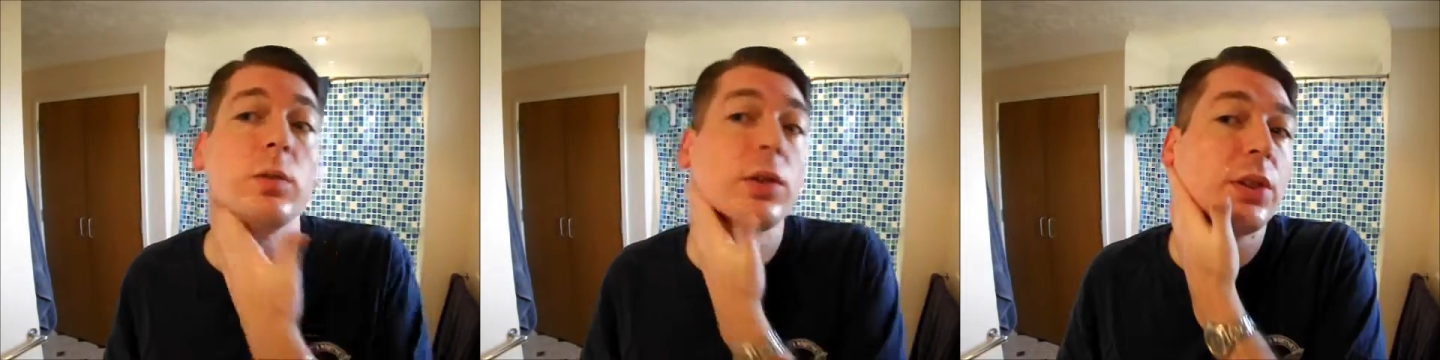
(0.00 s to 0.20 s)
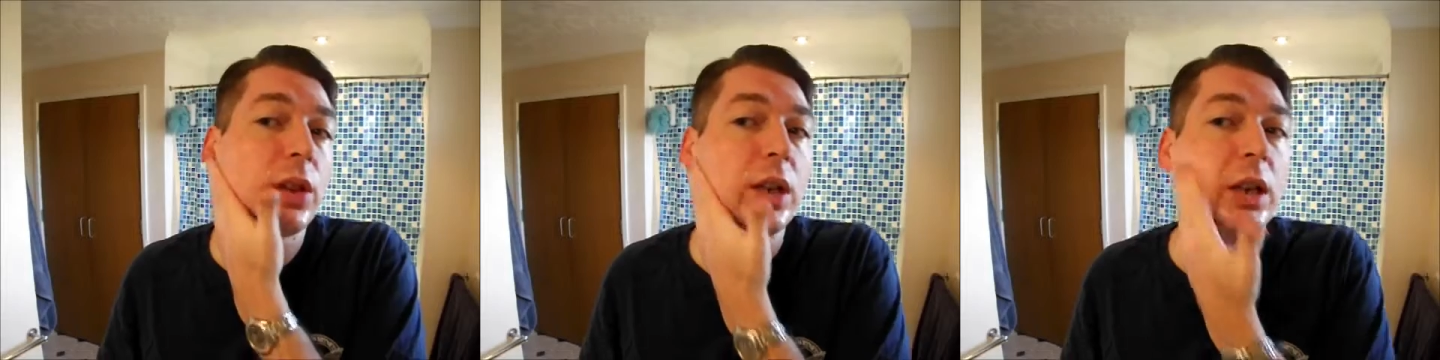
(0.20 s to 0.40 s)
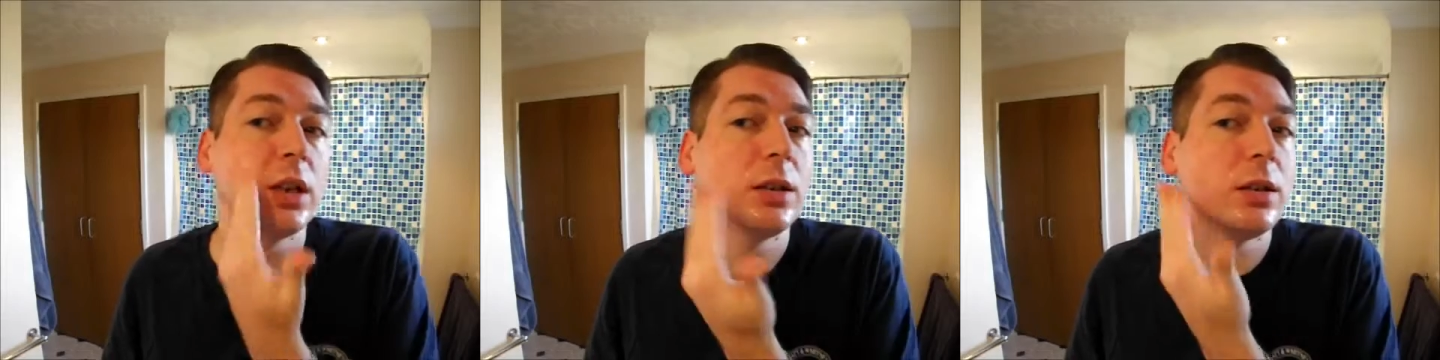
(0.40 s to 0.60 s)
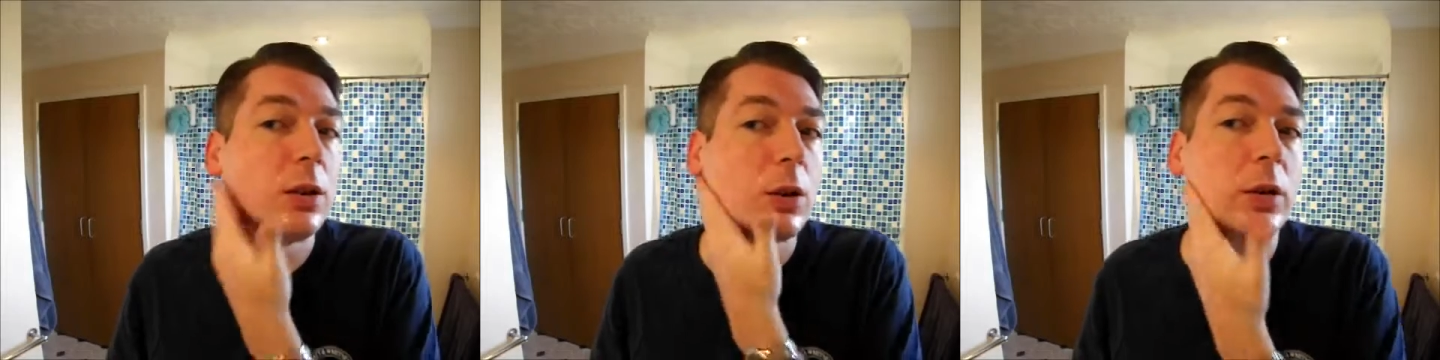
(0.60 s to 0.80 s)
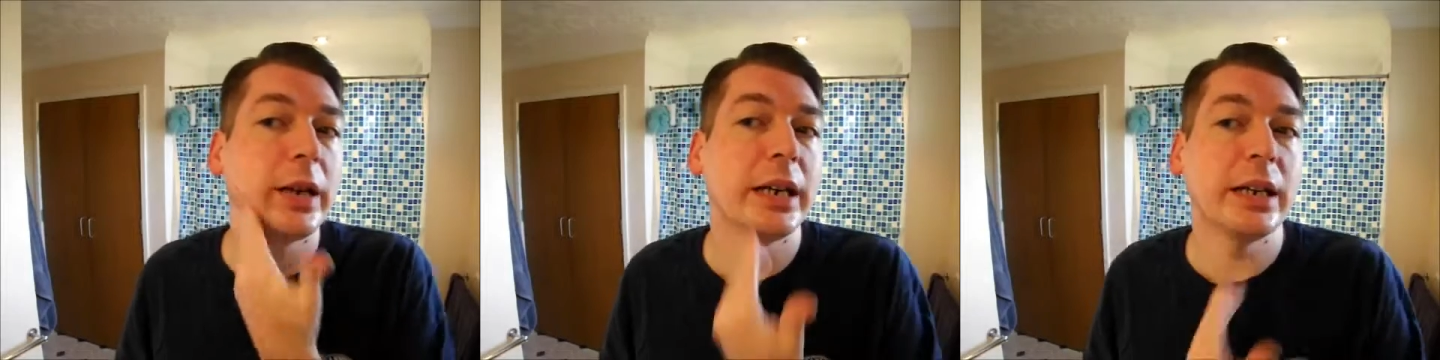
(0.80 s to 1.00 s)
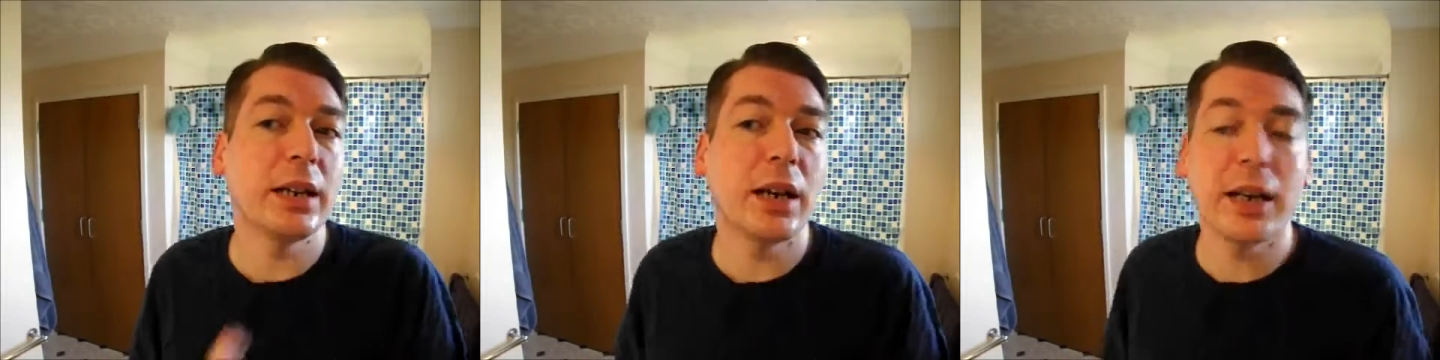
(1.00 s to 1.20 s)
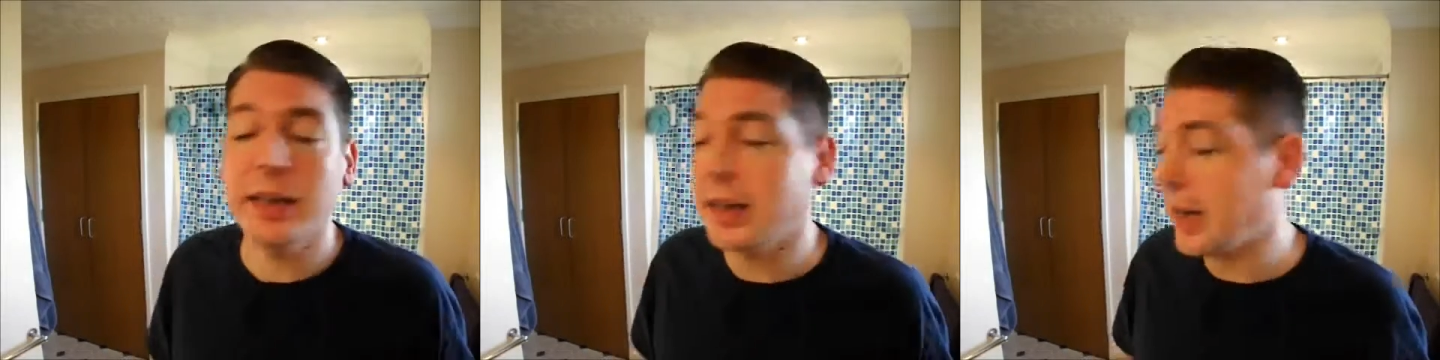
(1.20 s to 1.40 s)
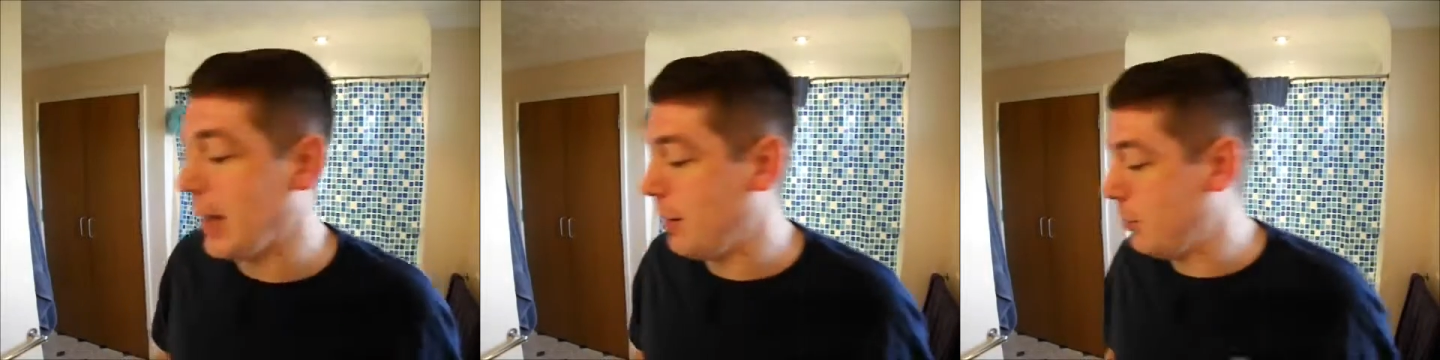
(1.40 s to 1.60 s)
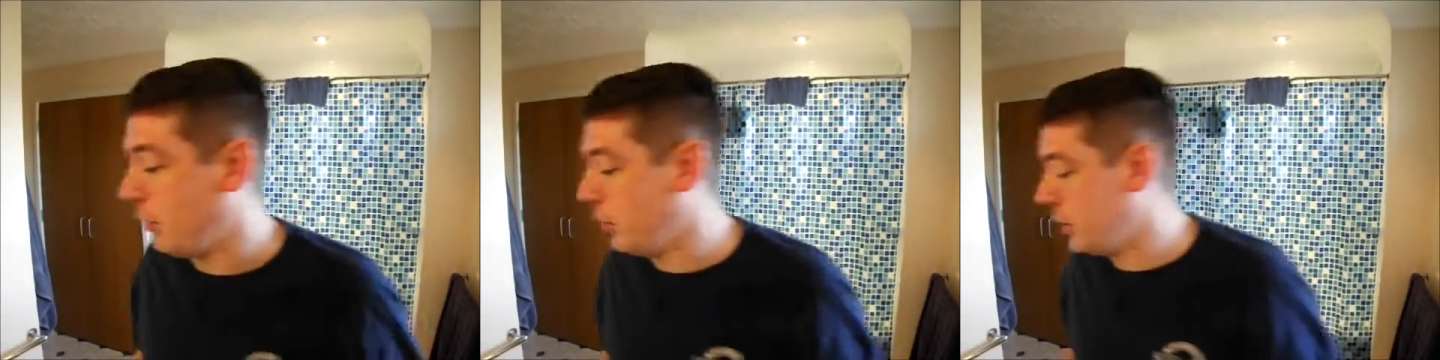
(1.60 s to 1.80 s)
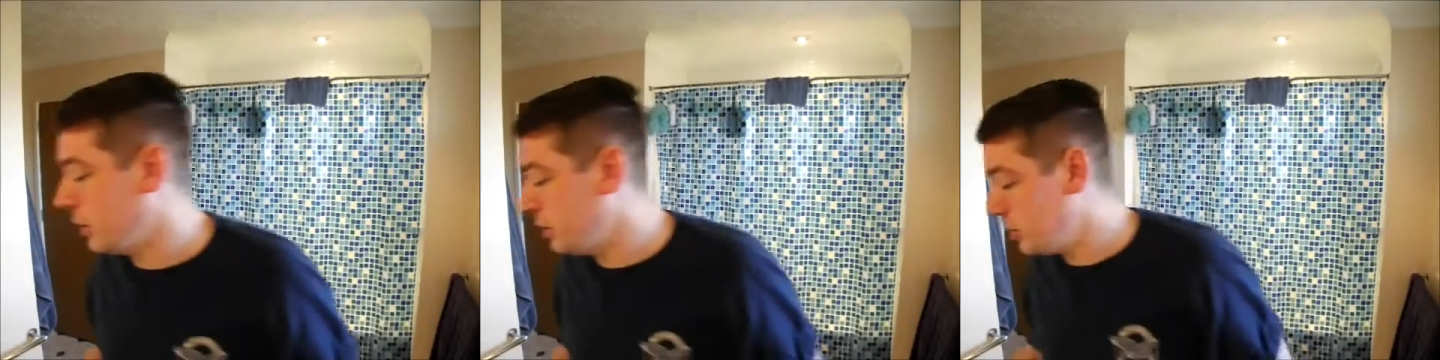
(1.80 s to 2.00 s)
with the R89 cap
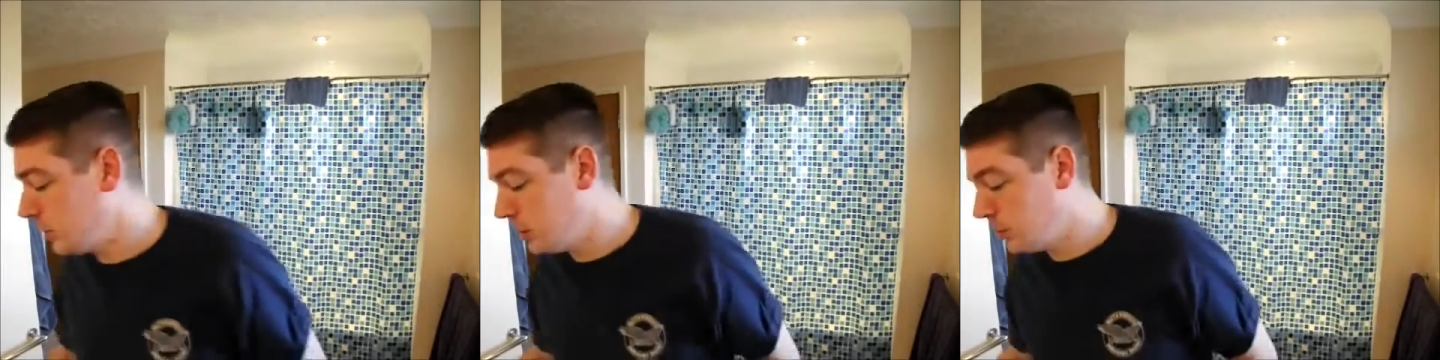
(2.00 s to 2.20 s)
on it.